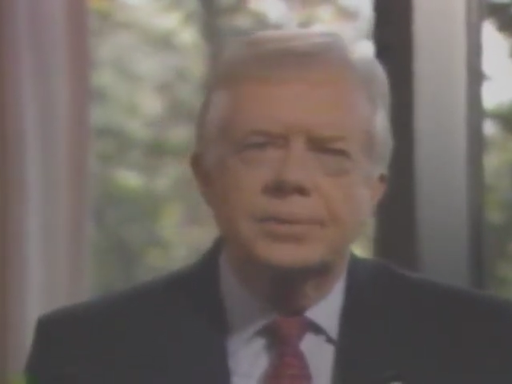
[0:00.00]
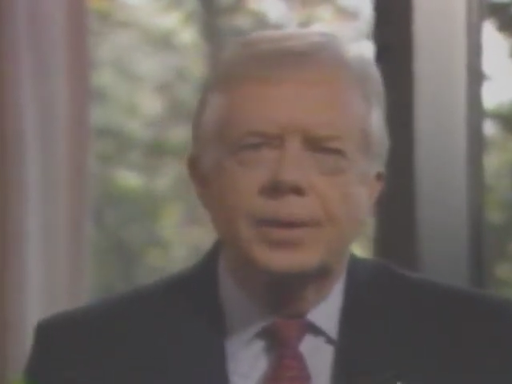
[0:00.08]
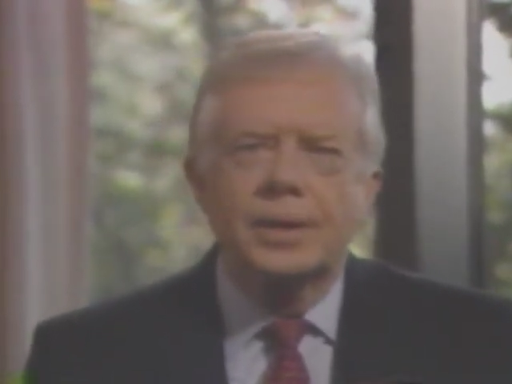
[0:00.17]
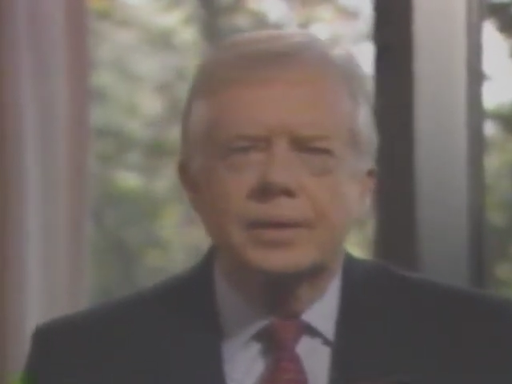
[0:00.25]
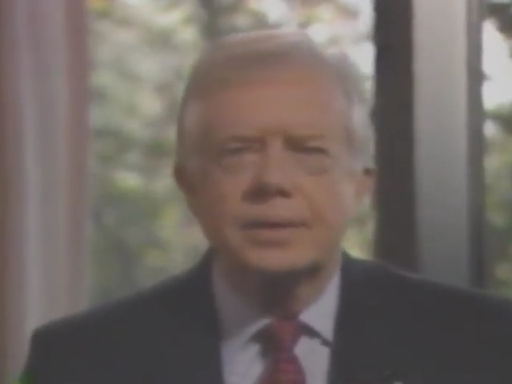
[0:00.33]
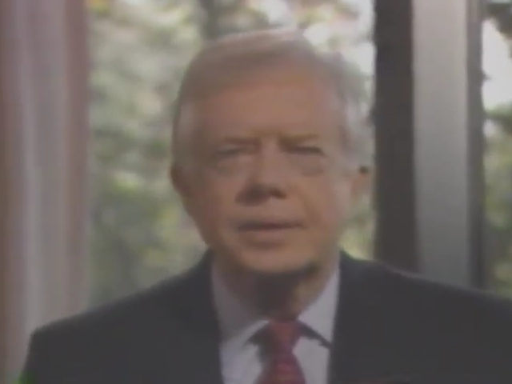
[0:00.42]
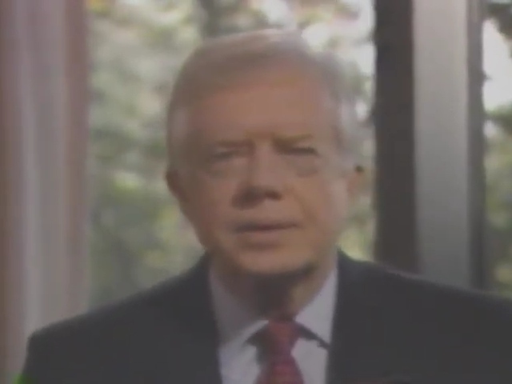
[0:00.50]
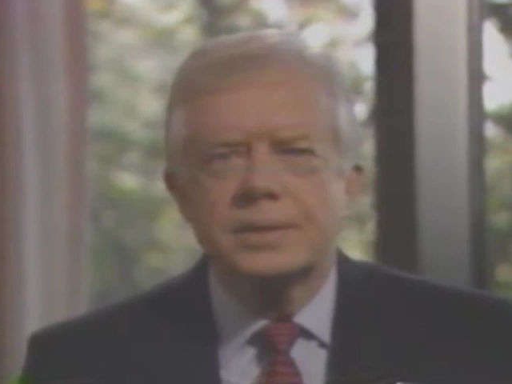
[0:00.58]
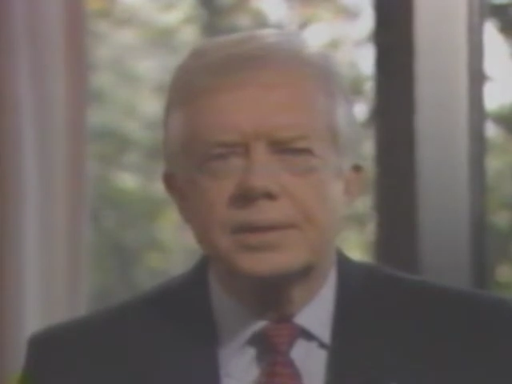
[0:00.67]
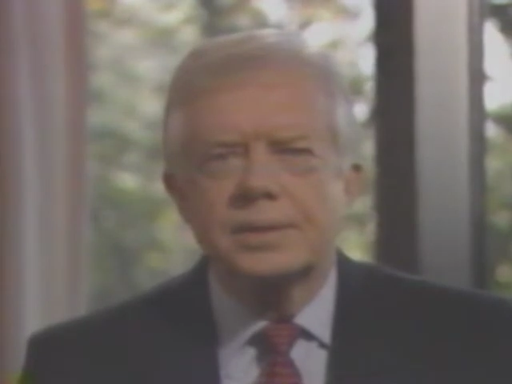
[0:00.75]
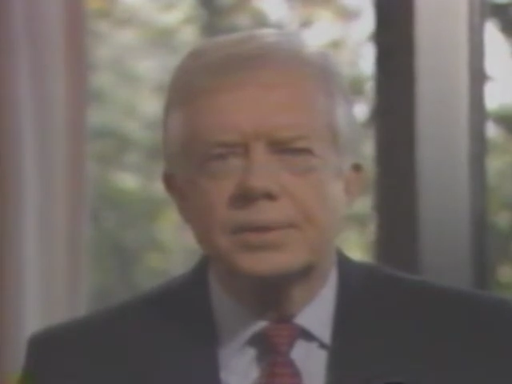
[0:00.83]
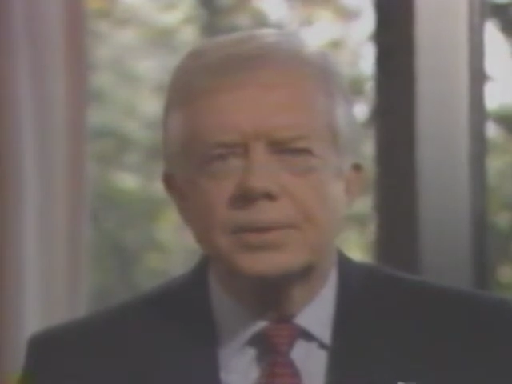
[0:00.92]
He elevates
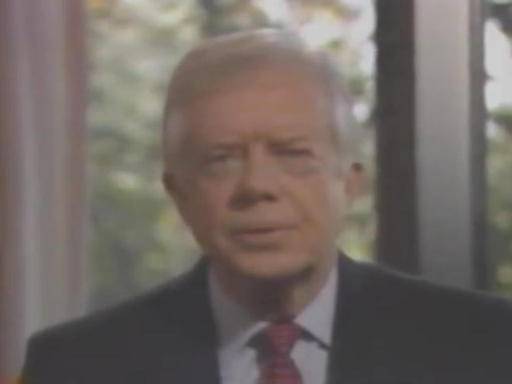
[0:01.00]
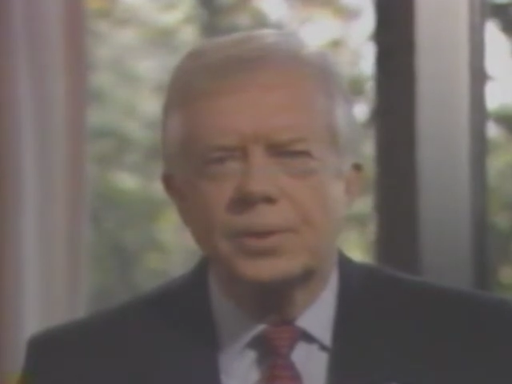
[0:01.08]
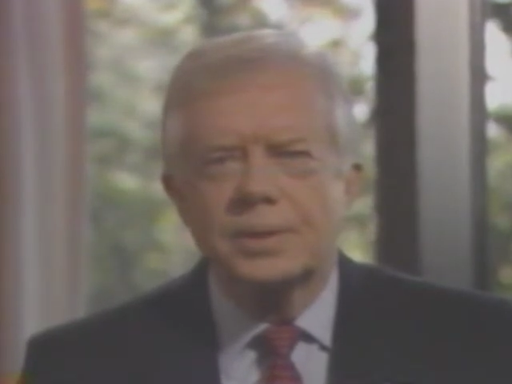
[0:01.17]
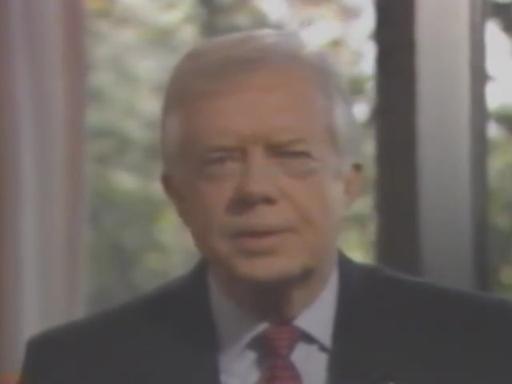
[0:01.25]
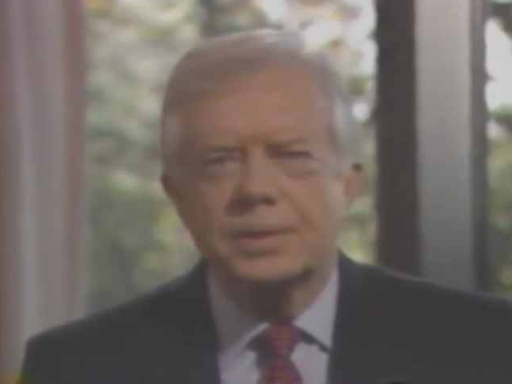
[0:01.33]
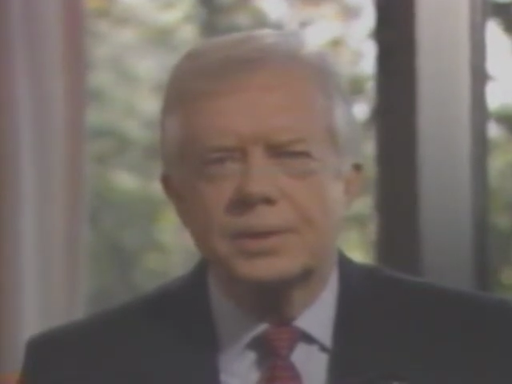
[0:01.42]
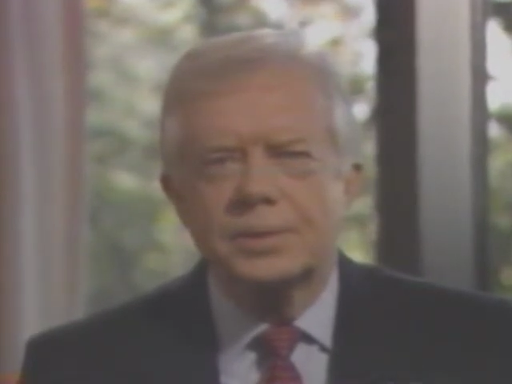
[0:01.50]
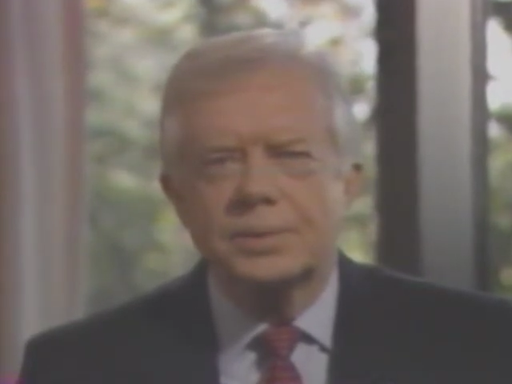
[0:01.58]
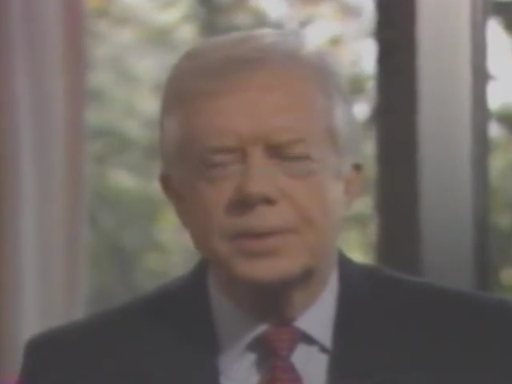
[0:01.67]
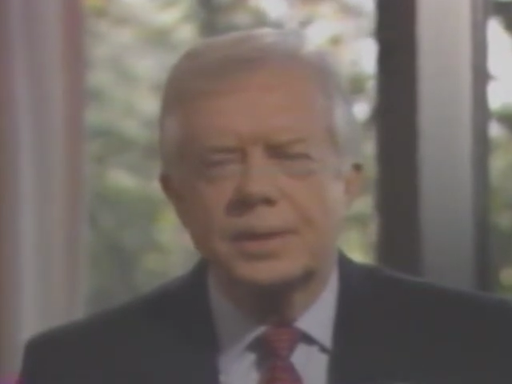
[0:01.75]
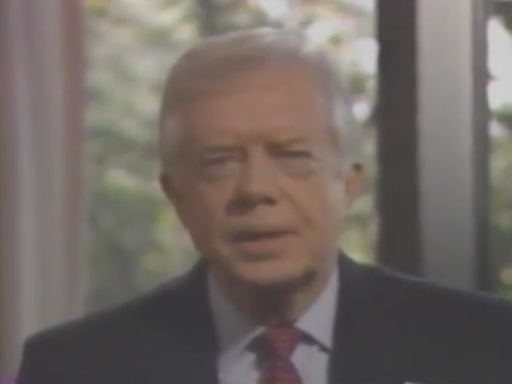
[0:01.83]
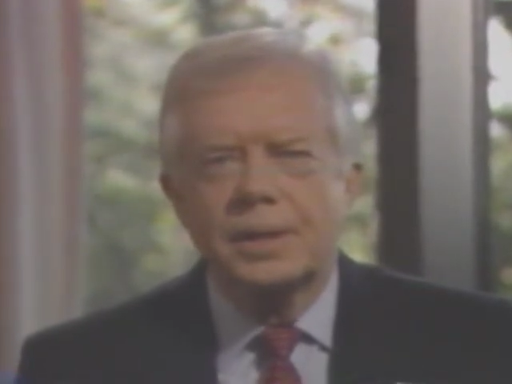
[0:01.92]
these qualities
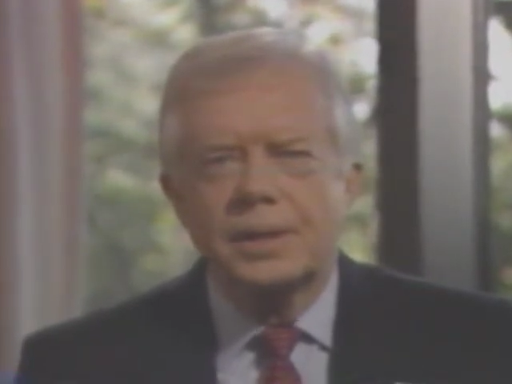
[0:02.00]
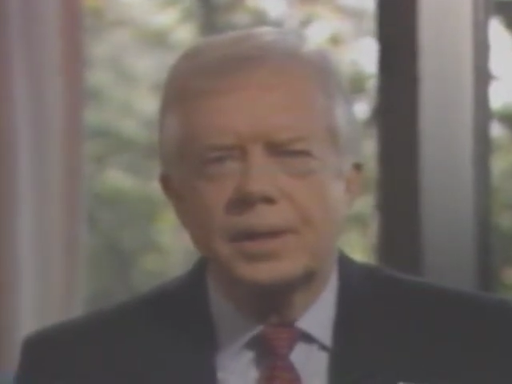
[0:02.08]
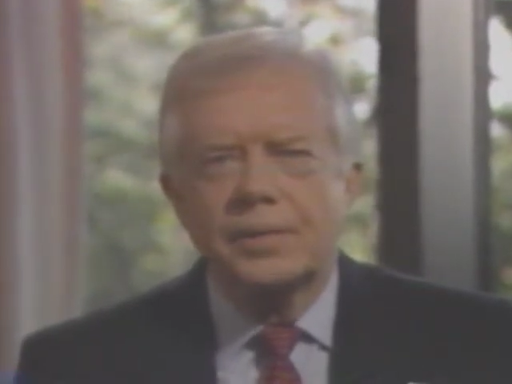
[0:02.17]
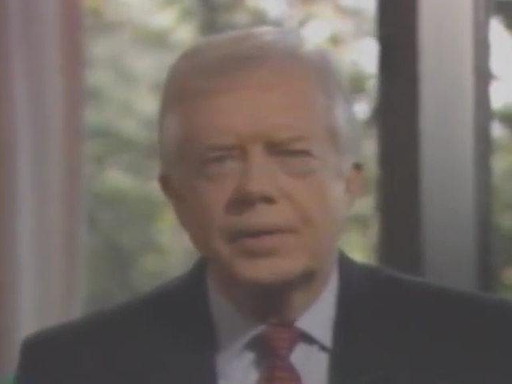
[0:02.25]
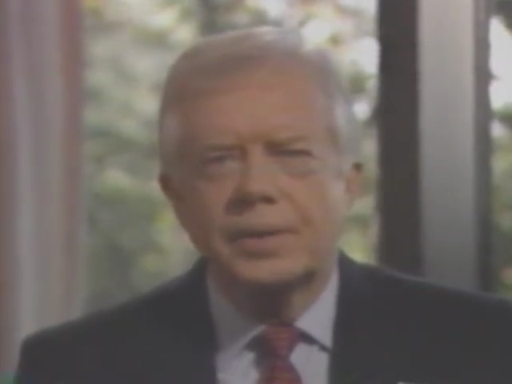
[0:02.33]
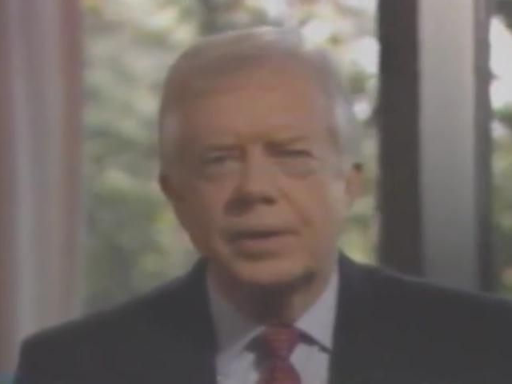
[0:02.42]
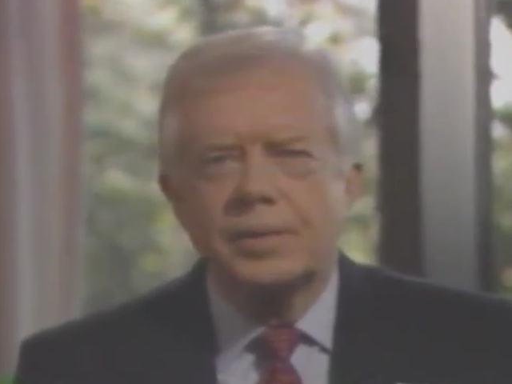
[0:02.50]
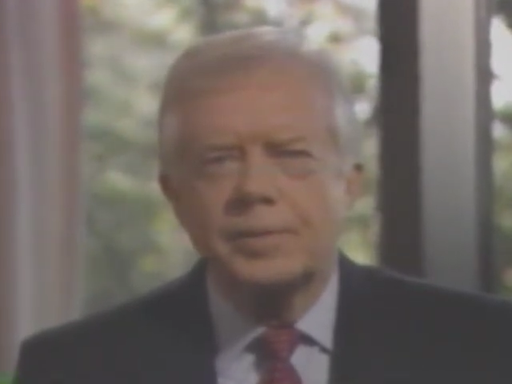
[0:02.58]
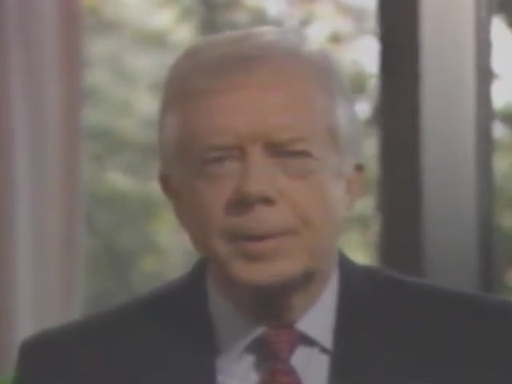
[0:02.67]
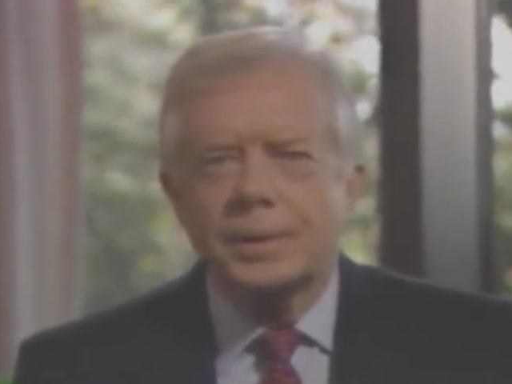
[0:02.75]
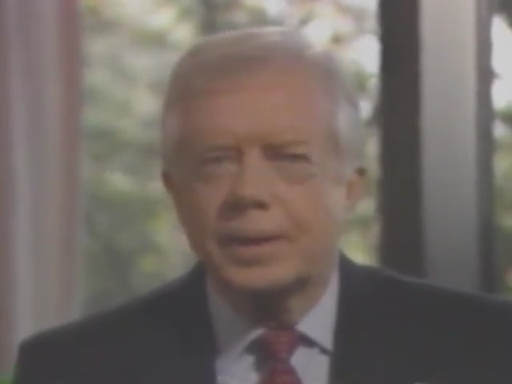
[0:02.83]
into cornerstones